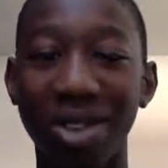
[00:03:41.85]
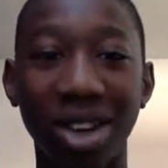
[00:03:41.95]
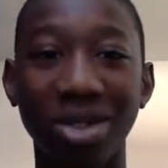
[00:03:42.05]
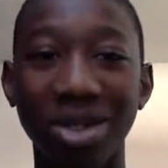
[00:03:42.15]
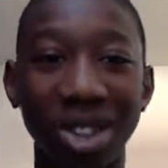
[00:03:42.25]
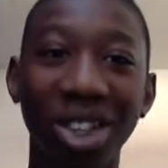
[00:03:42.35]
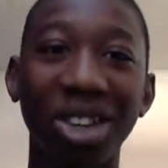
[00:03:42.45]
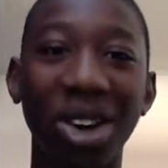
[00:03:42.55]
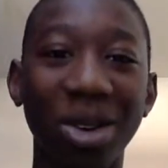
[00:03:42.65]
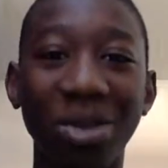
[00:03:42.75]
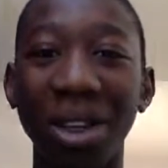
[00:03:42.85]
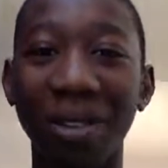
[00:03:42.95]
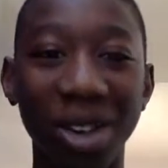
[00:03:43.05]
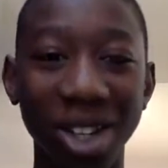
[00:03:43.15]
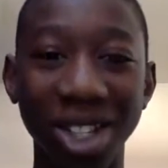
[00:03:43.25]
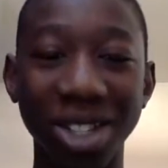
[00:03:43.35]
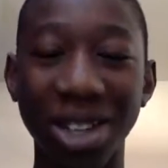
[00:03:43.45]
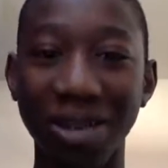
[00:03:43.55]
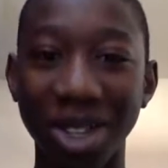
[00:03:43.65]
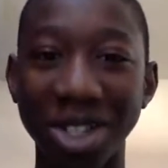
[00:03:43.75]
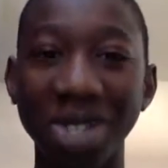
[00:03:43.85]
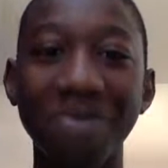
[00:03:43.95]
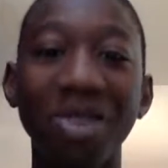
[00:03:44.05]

I don't really know. I don't play Fall Guys that much.